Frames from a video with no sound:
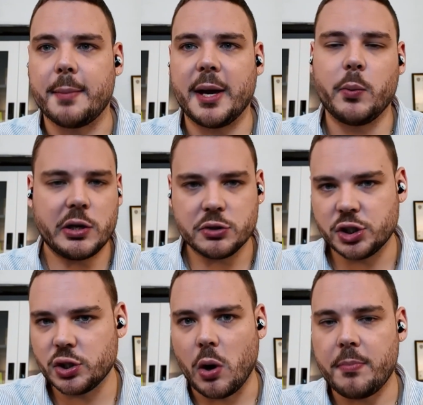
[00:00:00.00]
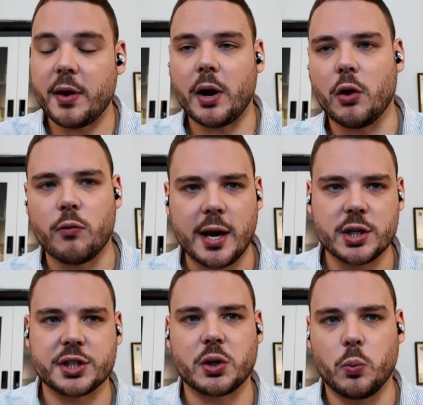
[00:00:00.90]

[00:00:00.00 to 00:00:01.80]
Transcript: And when you stop, there are horrendous